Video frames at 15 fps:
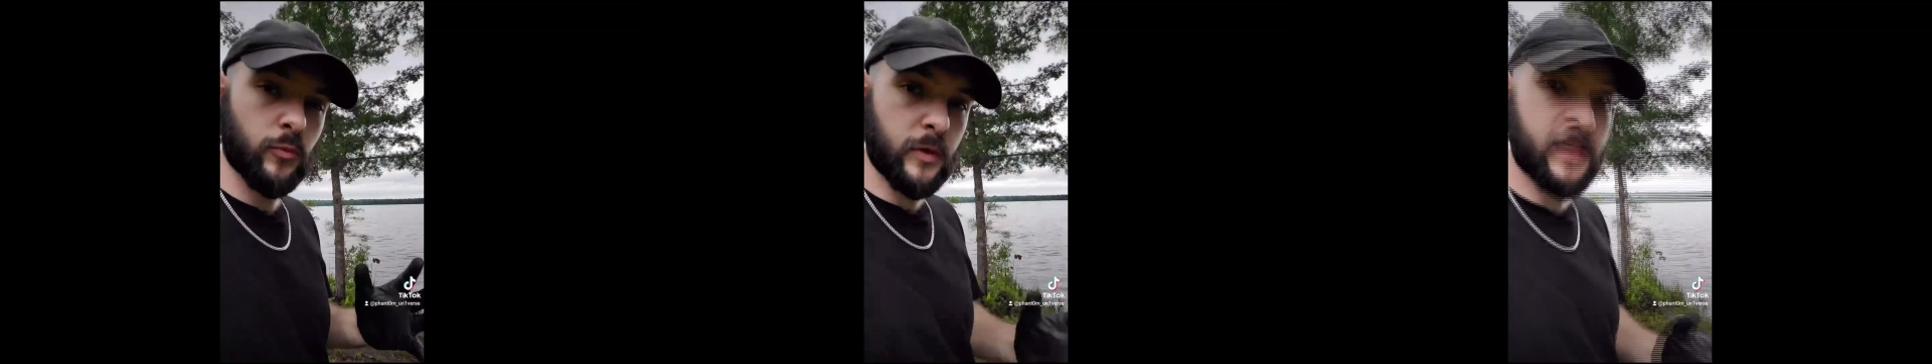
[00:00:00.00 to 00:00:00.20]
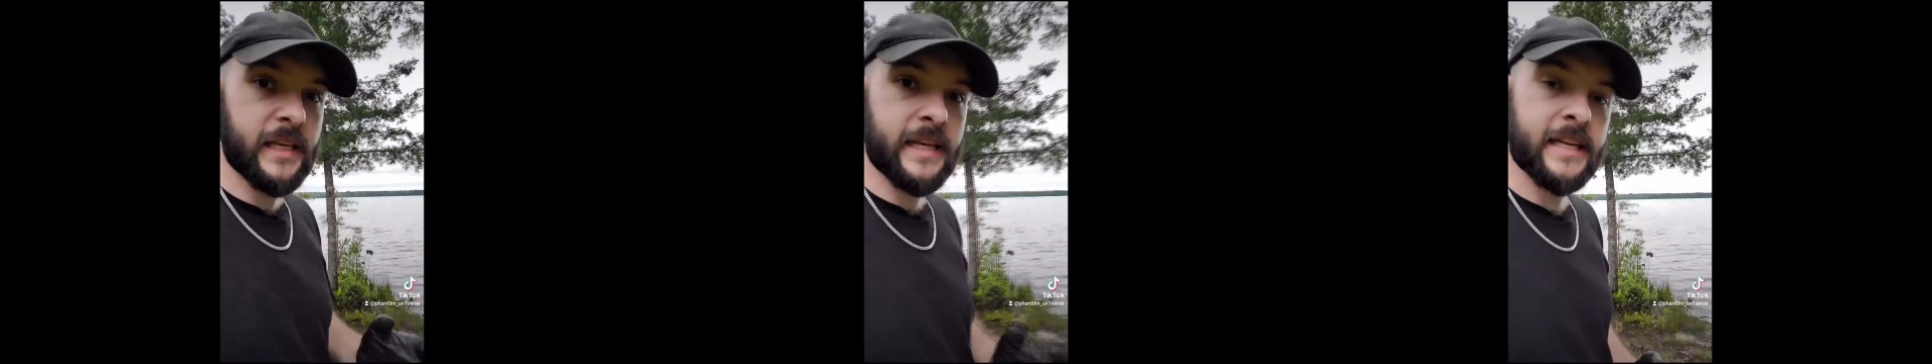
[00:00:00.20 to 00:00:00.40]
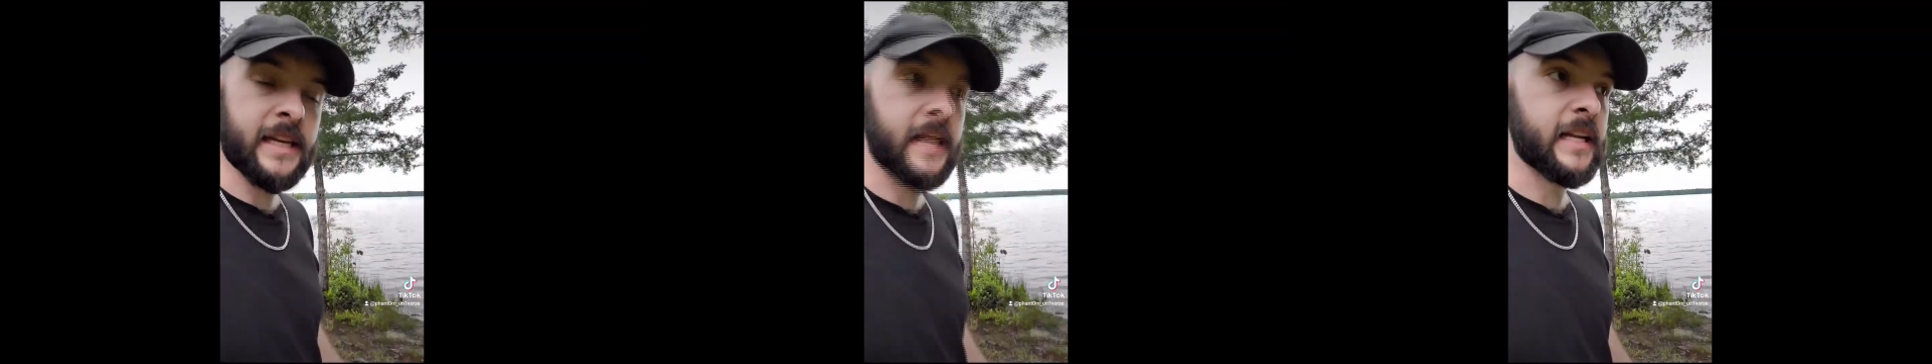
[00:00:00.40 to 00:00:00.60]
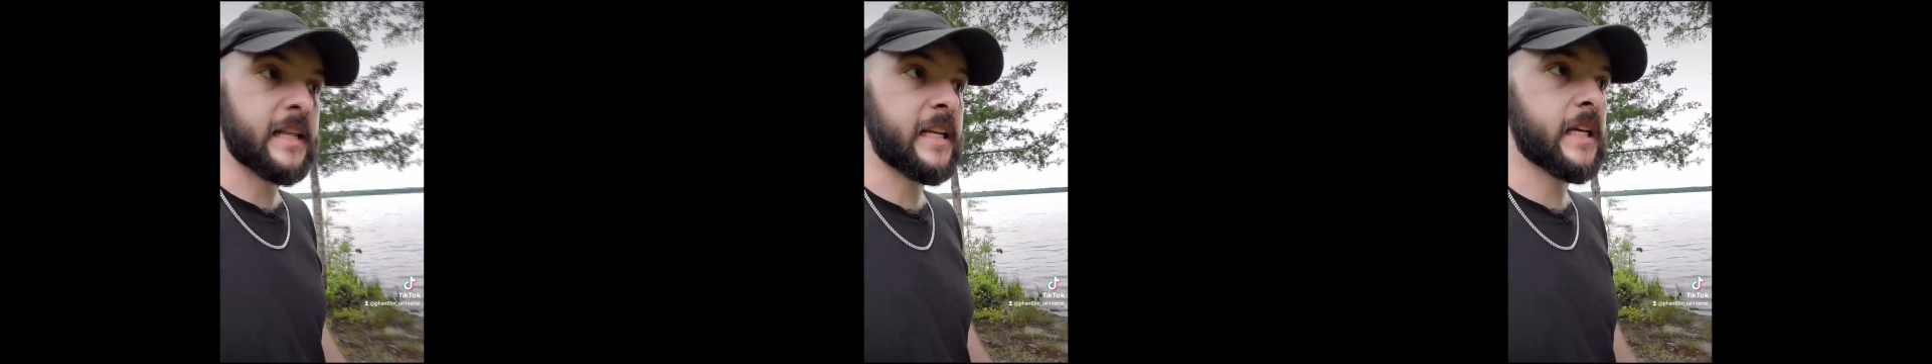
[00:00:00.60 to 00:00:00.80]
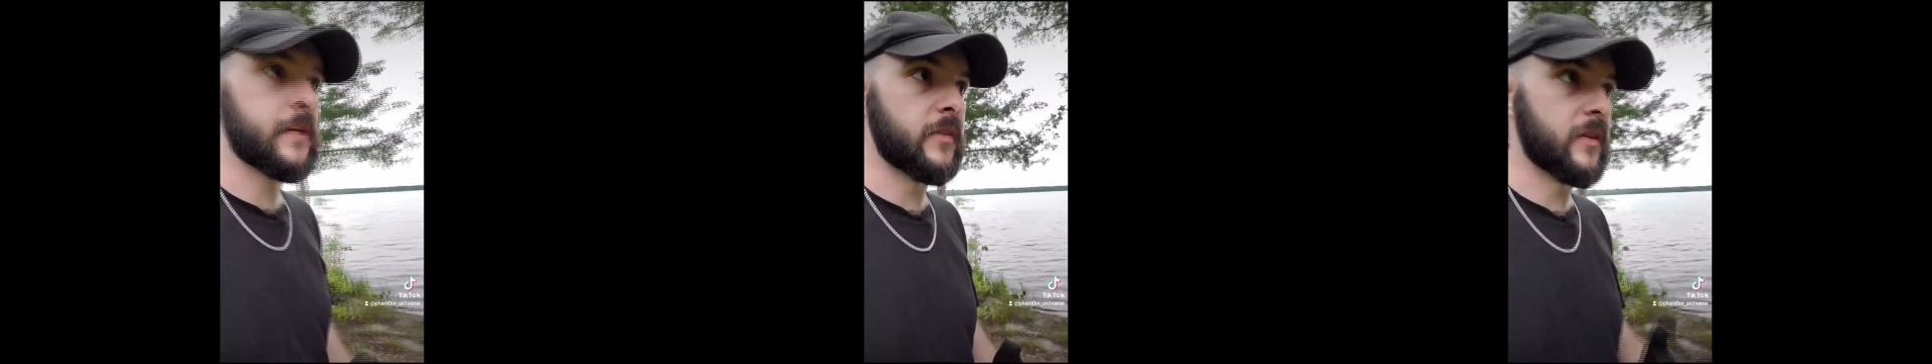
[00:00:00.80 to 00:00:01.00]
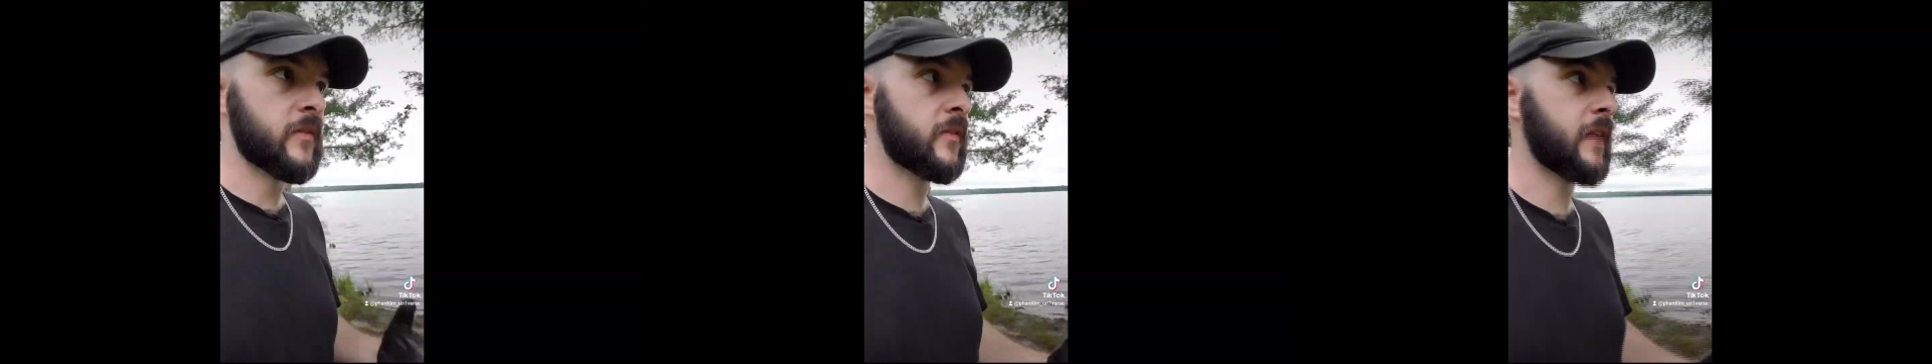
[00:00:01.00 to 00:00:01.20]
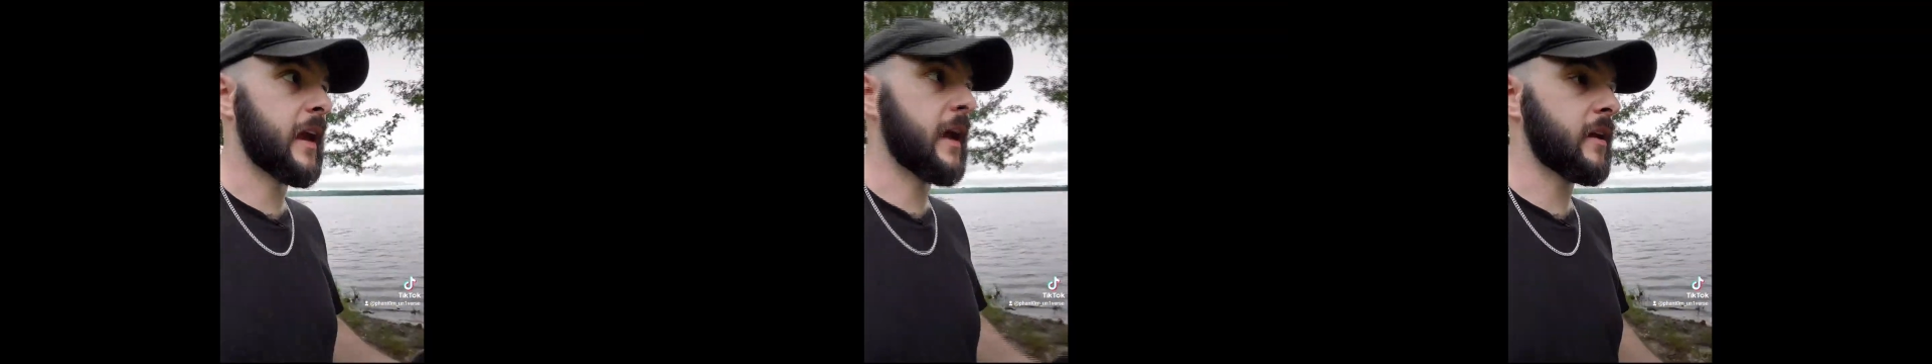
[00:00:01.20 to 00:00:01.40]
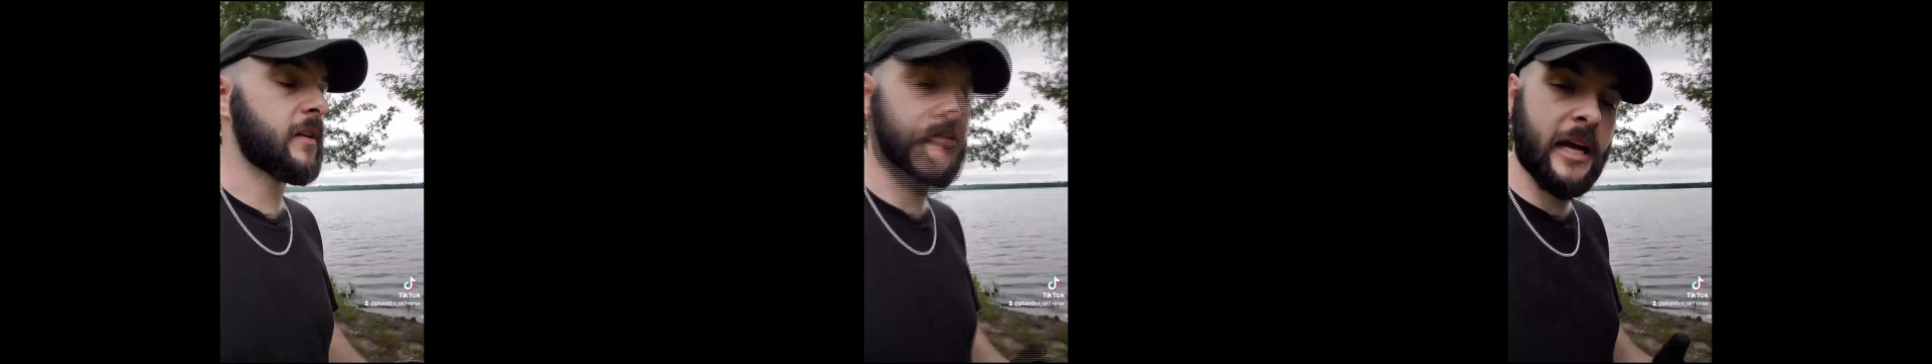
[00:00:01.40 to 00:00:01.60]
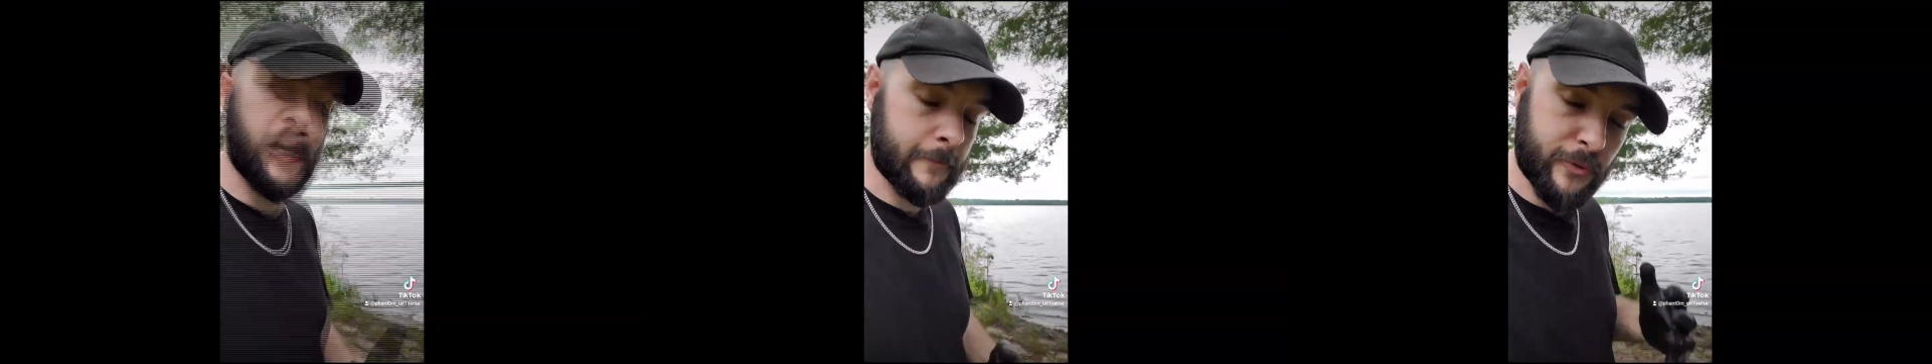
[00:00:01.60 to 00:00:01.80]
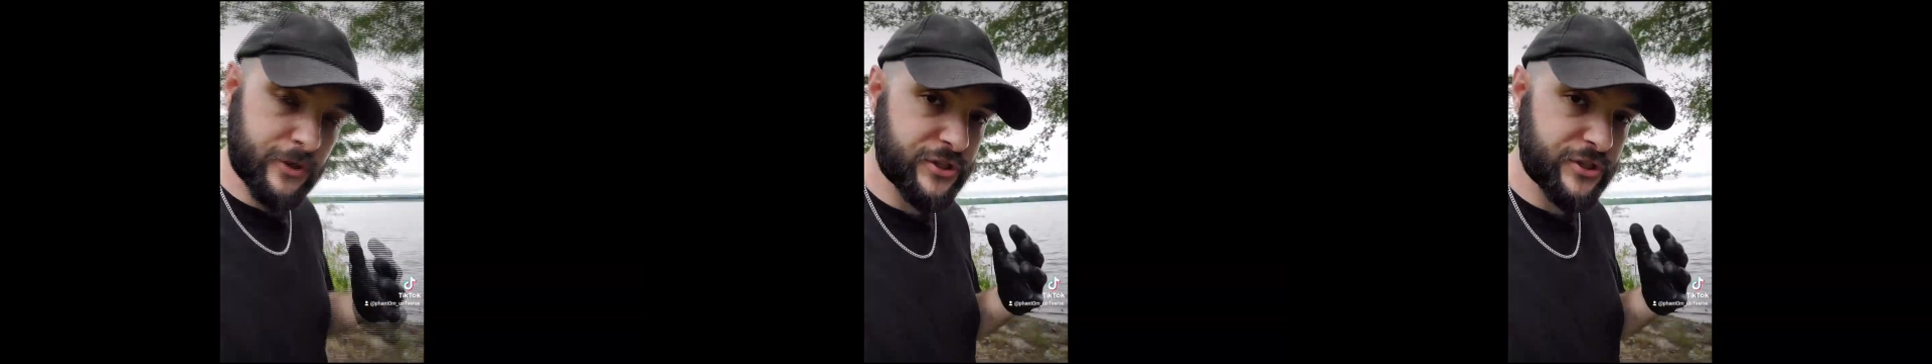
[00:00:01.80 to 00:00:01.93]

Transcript: so we can really get an idea of the scale.